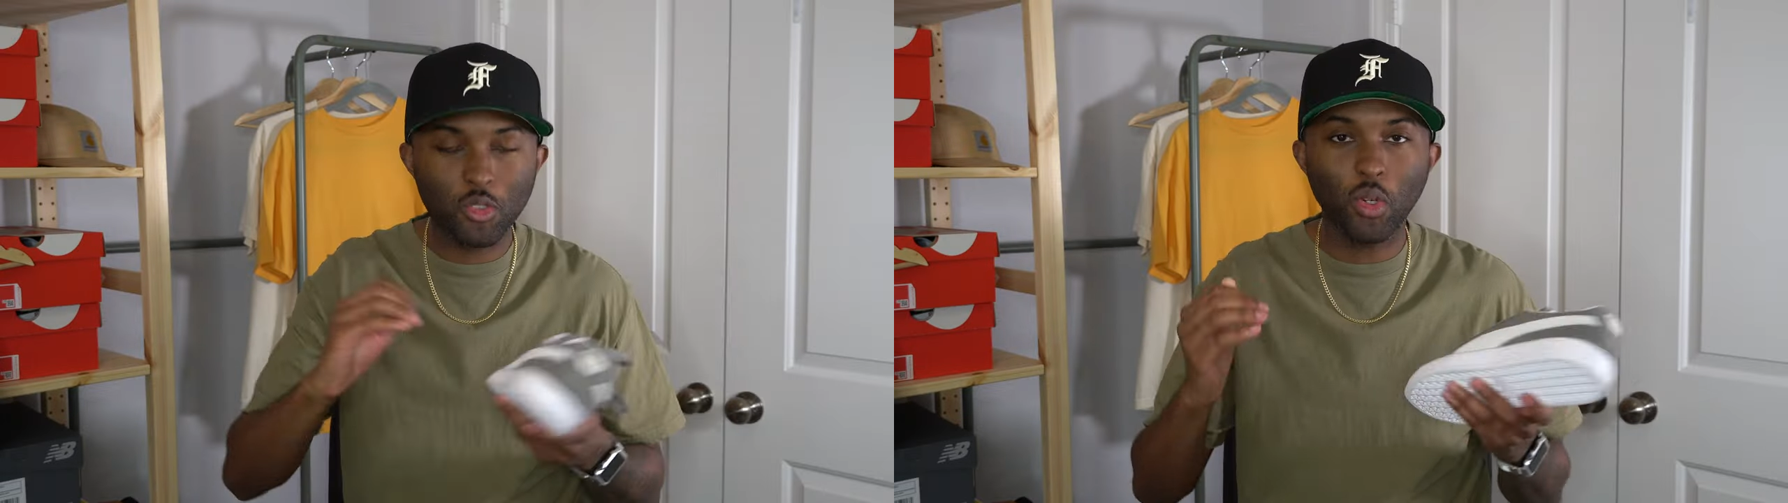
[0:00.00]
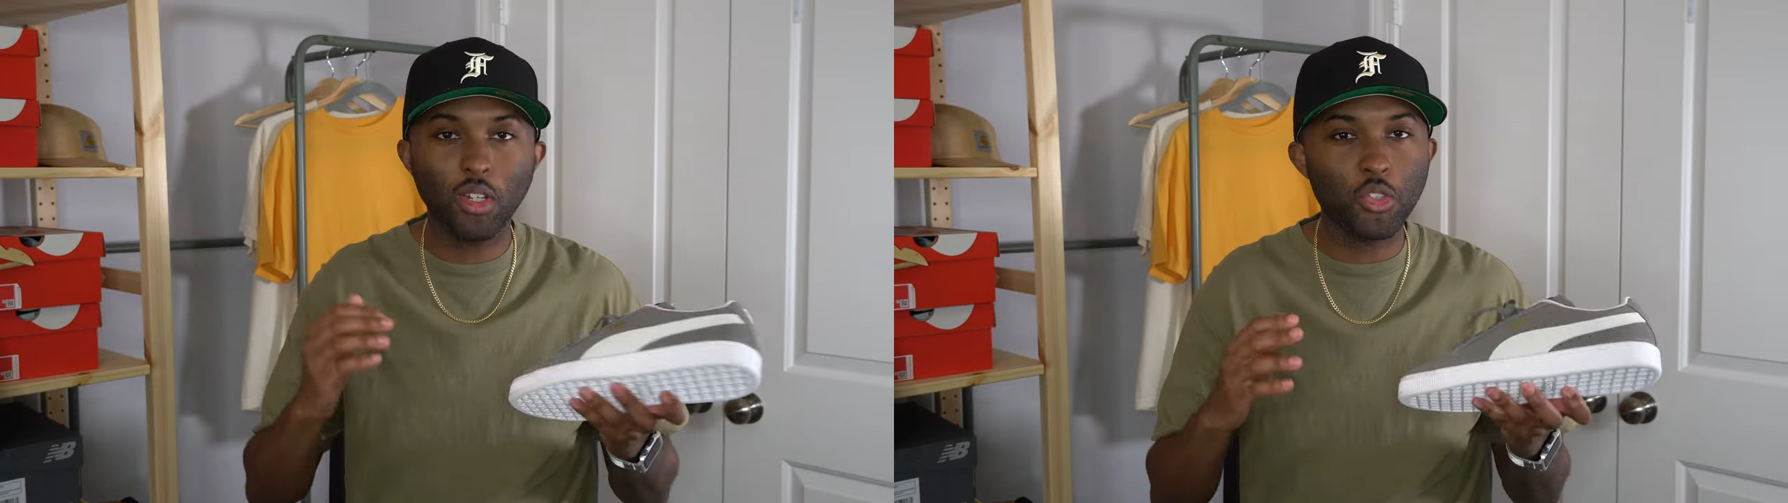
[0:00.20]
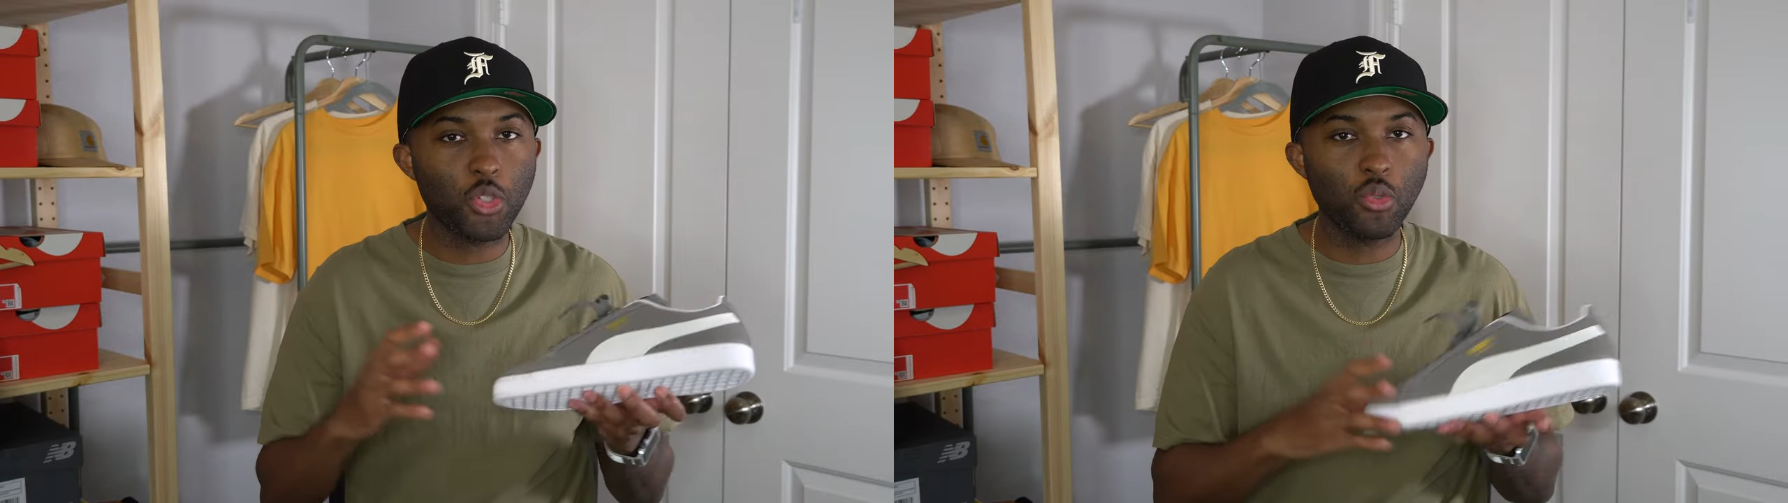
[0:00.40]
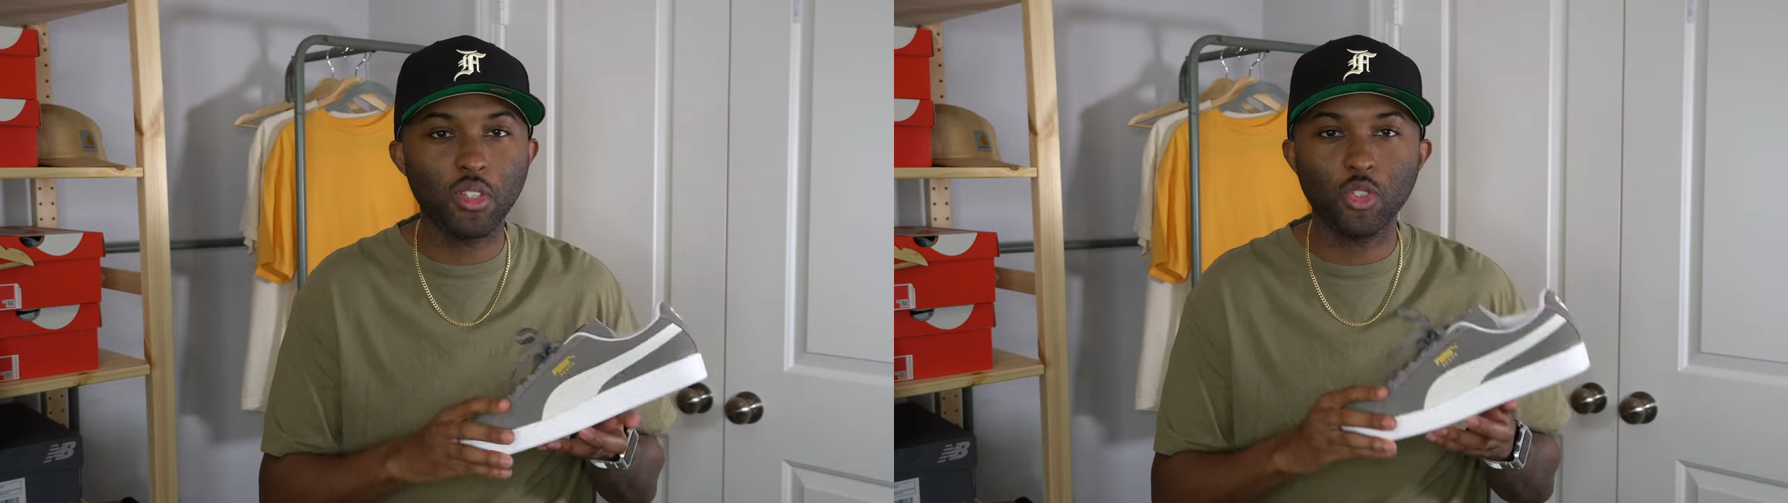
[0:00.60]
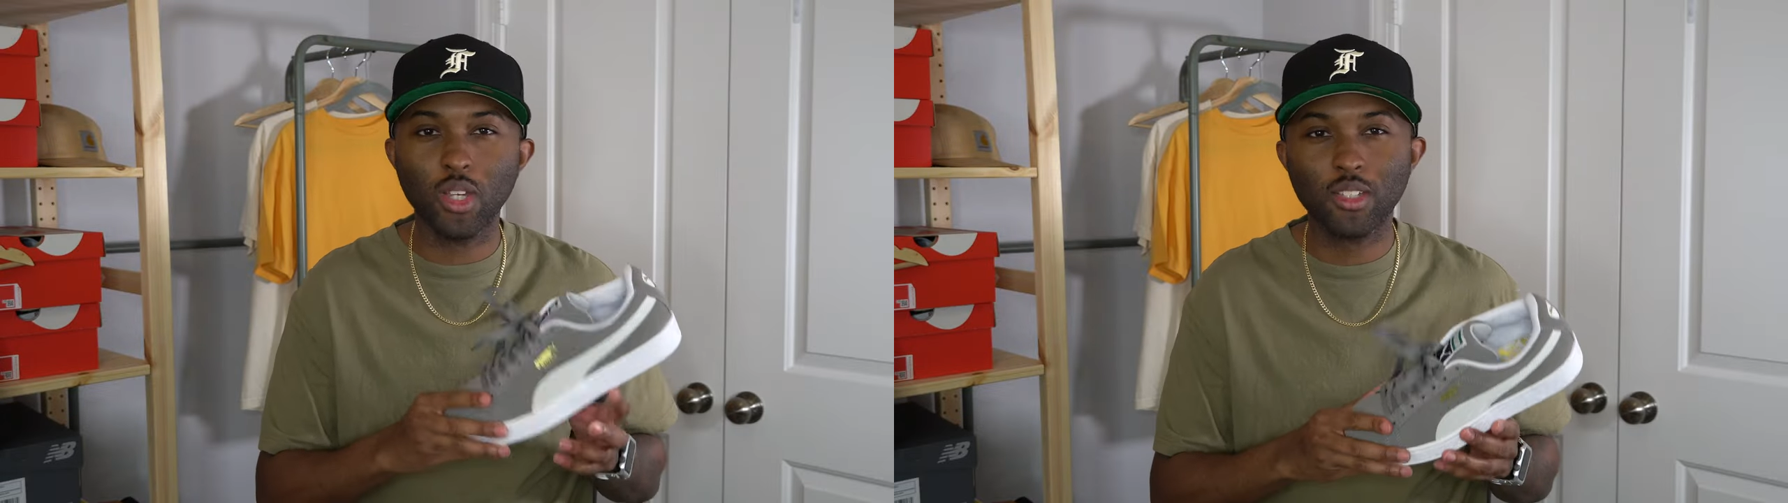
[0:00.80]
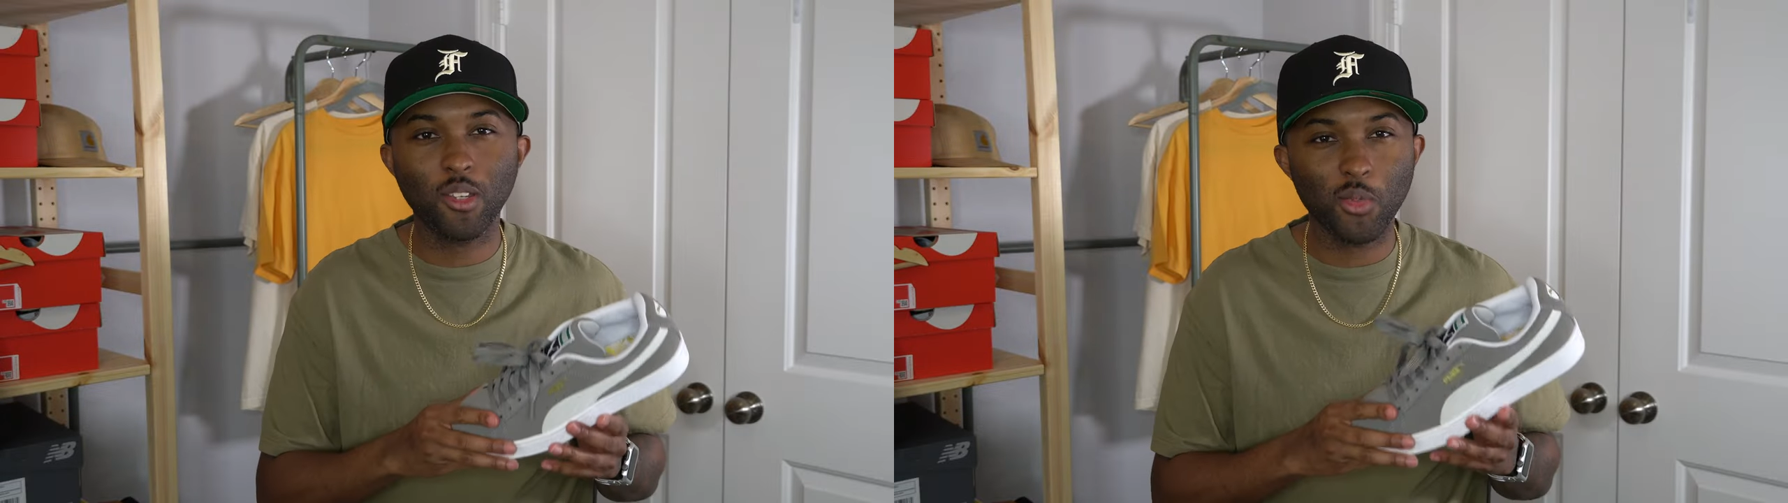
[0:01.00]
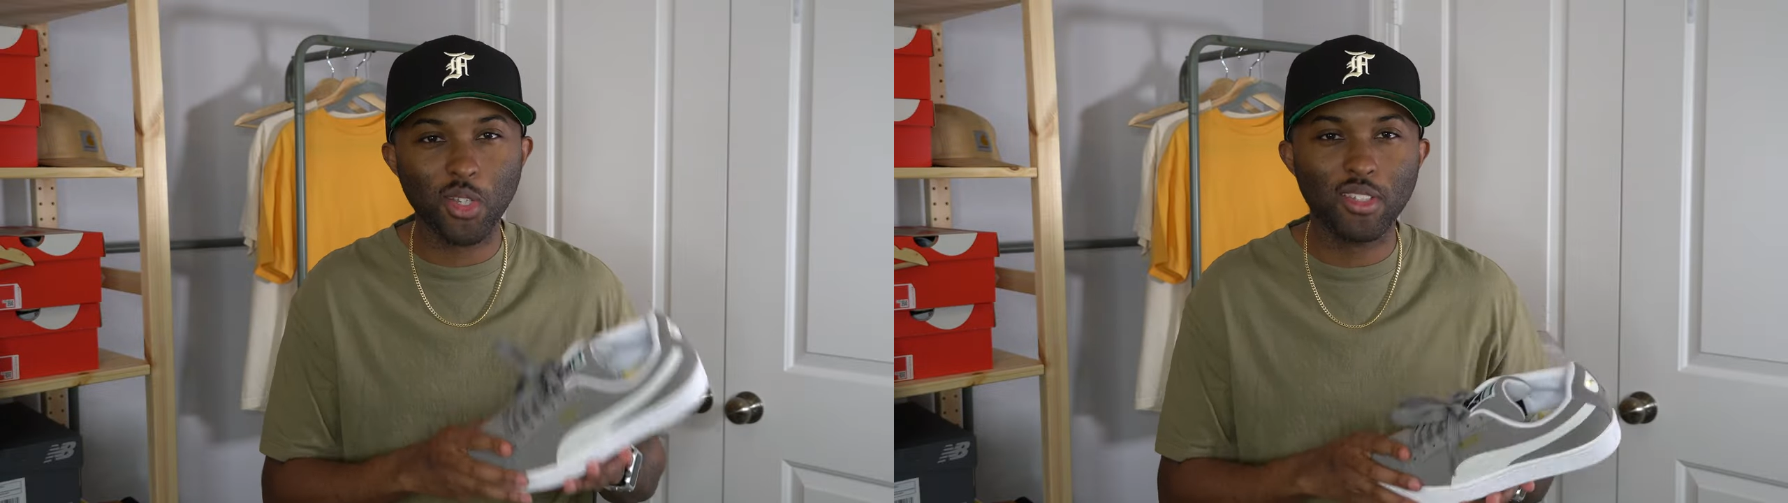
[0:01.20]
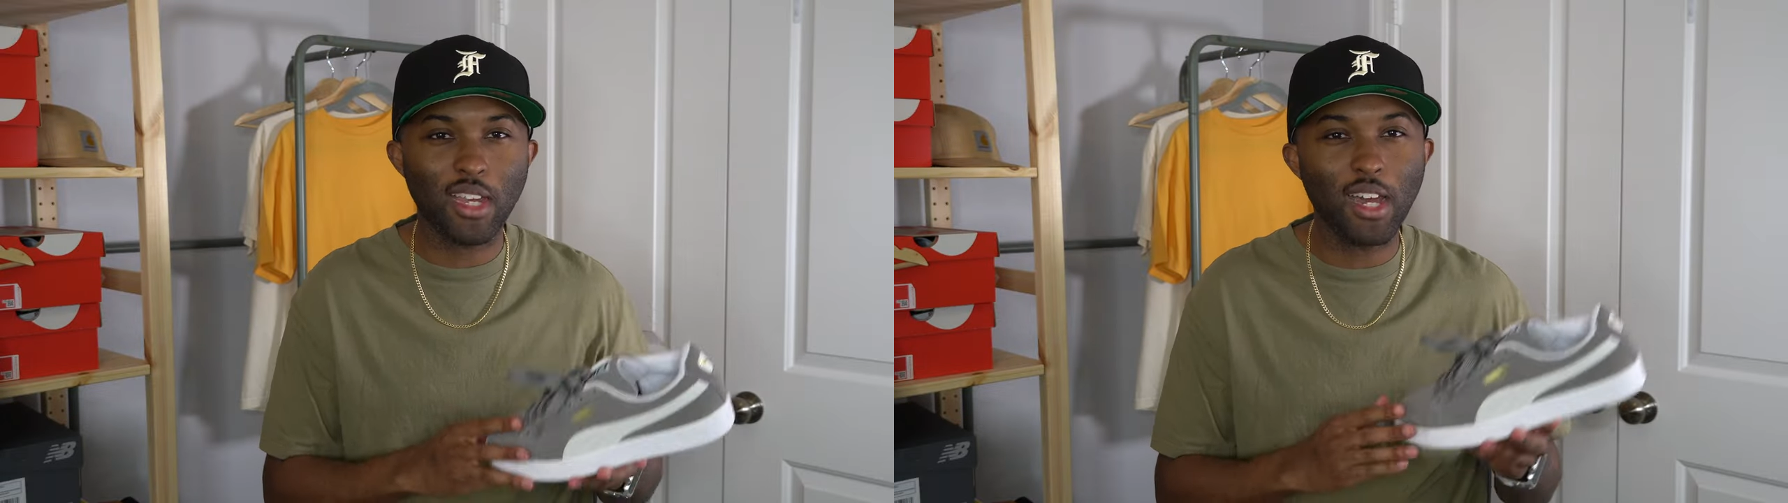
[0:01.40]
is one of those shoes you can dress up,
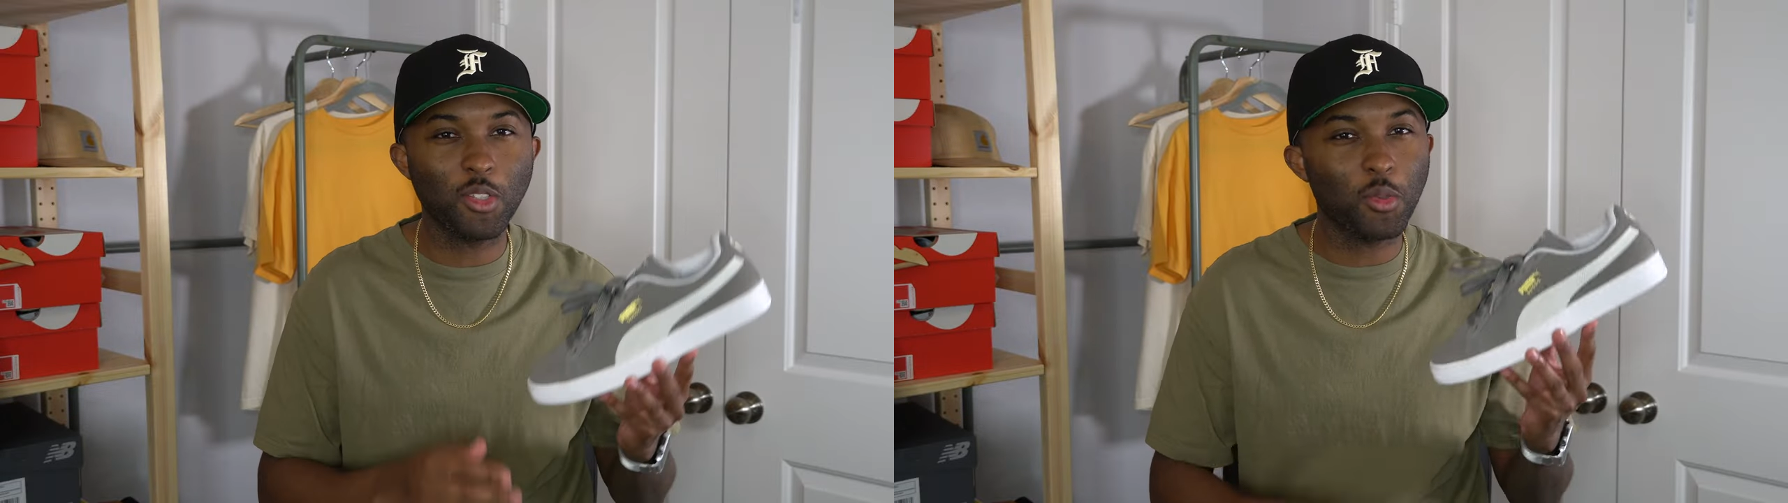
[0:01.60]
dress down.